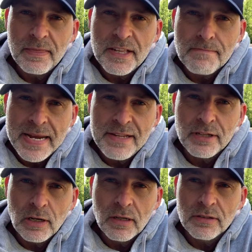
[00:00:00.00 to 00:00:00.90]
this
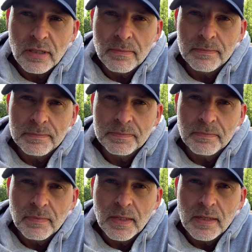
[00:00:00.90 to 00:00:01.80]
means a lot to them.
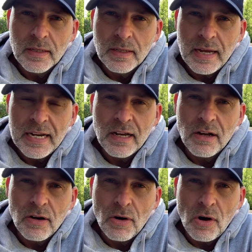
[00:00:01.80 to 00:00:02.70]
And it,
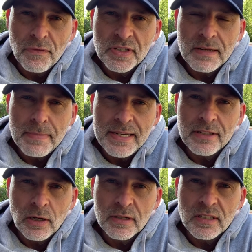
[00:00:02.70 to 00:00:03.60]
obviously it
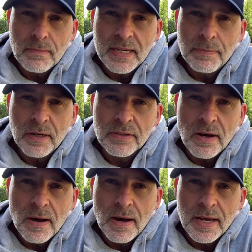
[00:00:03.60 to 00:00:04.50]
means a lot to me because
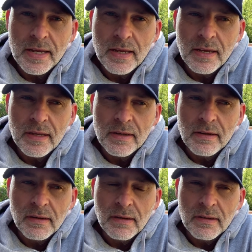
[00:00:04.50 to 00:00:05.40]
I
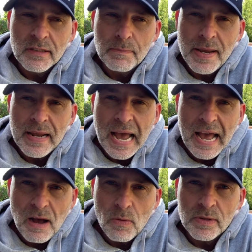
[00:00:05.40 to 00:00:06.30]
spend
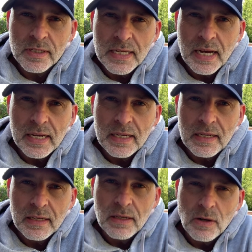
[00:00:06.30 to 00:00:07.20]
hours a
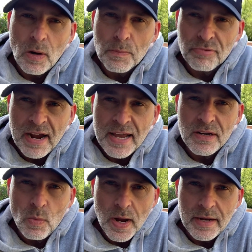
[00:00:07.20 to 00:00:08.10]
day on
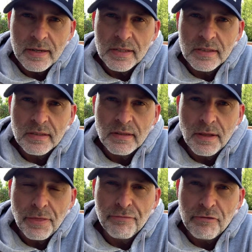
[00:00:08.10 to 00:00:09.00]
brand awareness
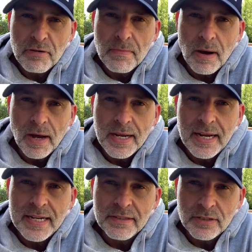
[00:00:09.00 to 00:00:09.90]
through my
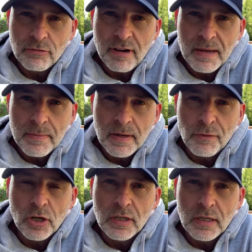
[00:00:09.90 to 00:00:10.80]
Instagram.
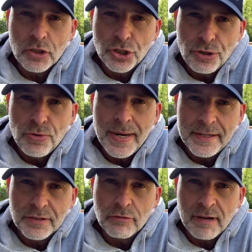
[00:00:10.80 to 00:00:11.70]
I've got two
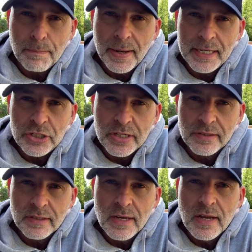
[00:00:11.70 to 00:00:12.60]
Instagram
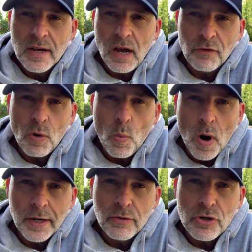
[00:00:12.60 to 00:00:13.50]
pages. I've got
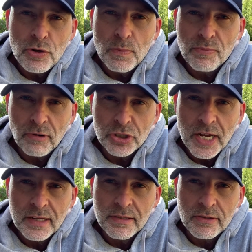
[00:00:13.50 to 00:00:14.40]
one on
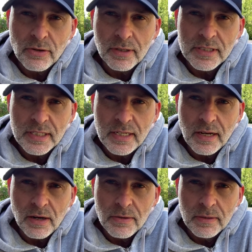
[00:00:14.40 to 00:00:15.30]

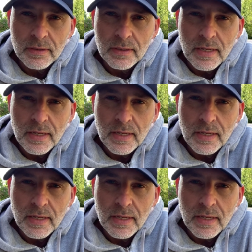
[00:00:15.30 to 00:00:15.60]
nuprojects.co